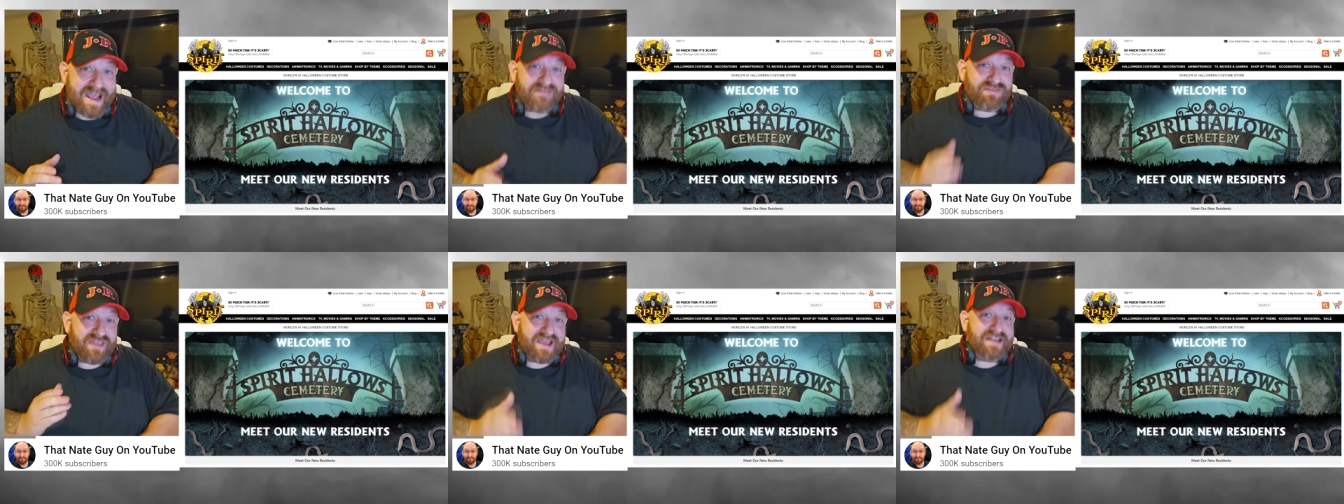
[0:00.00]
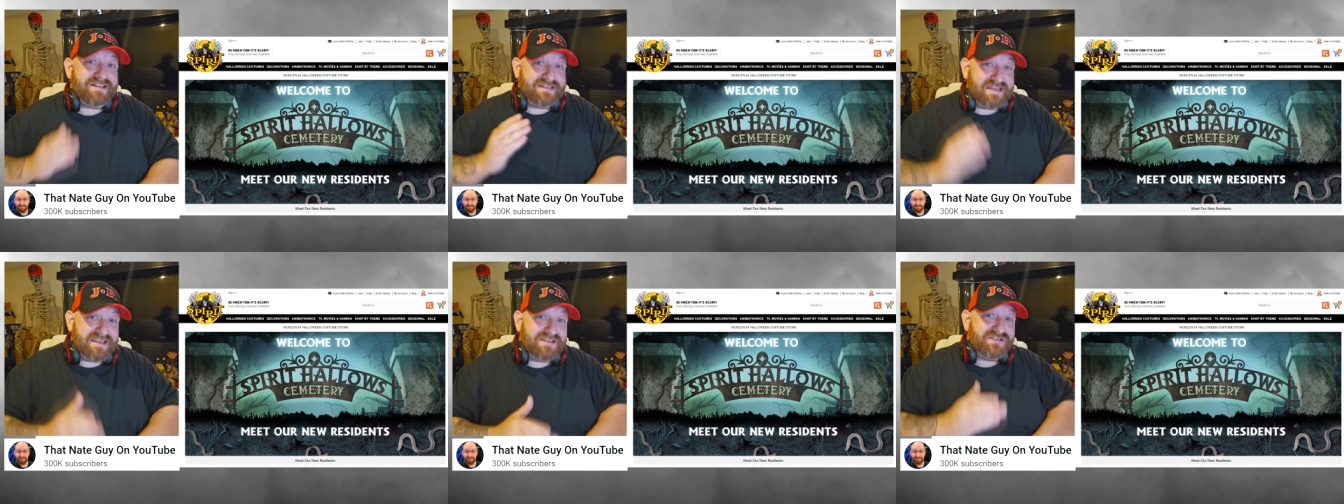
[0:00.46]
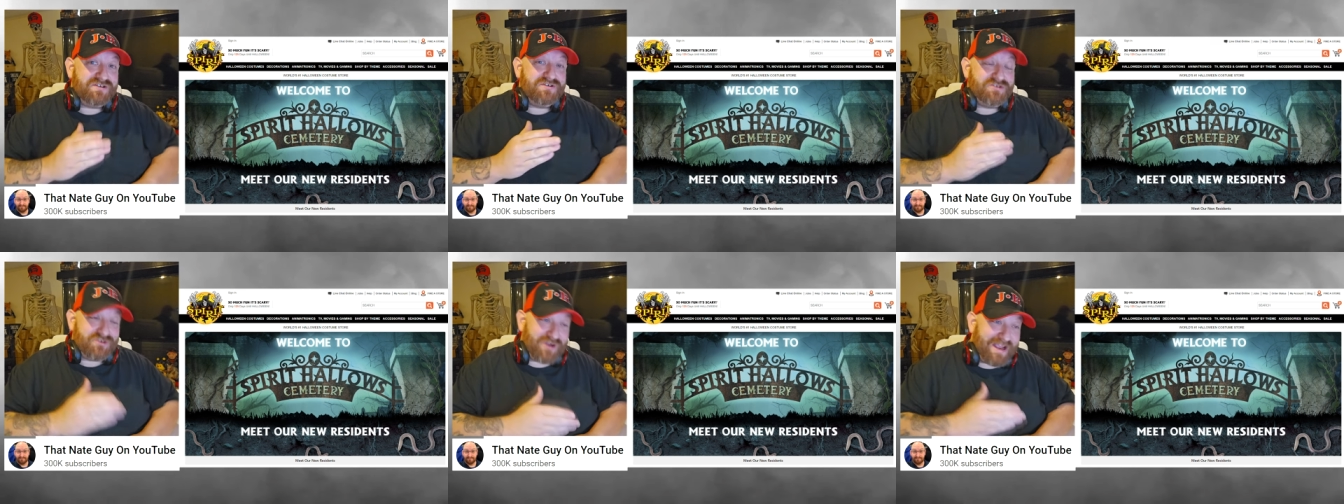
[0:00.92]
at that
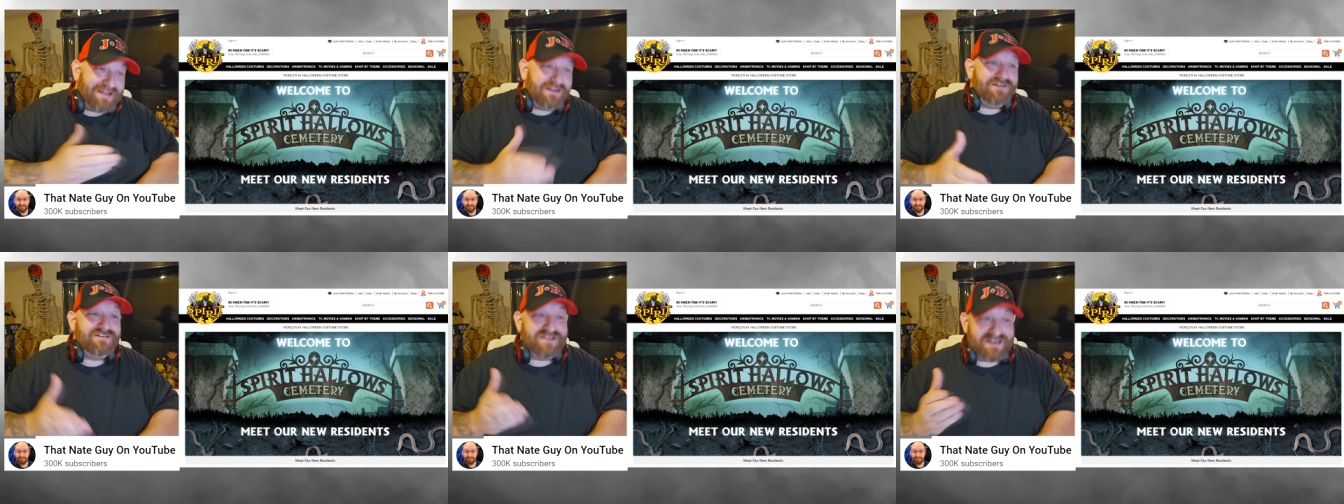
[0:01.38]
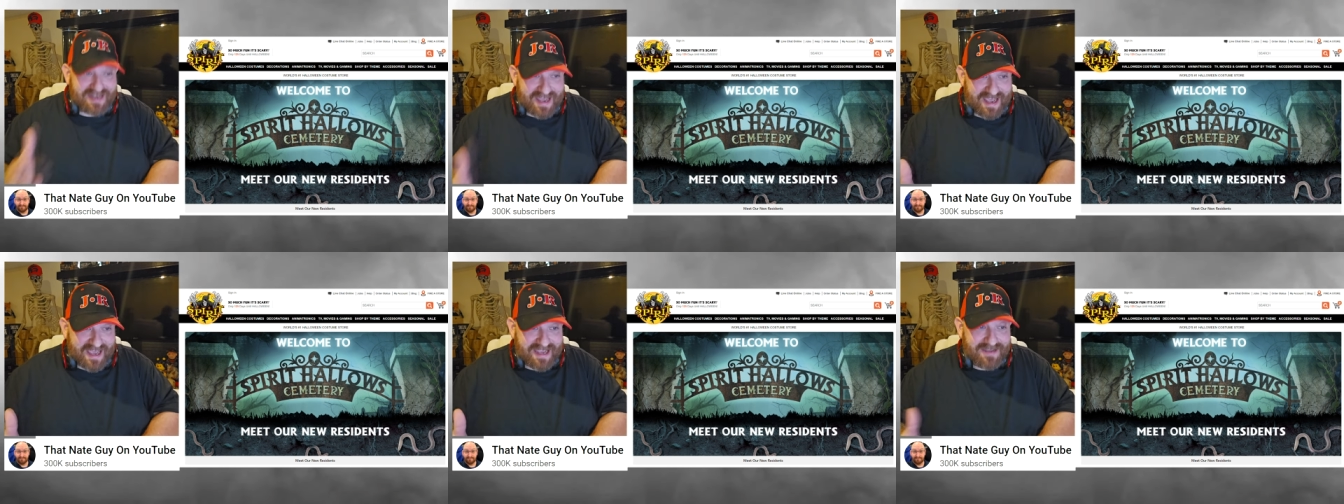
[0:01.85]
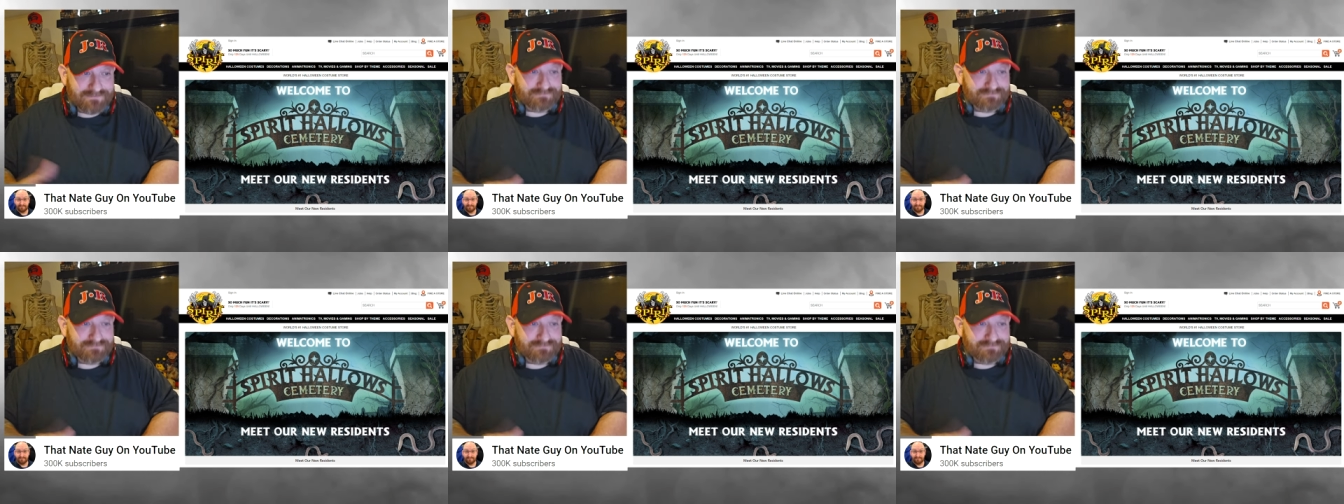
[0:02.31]
teaser trailer today,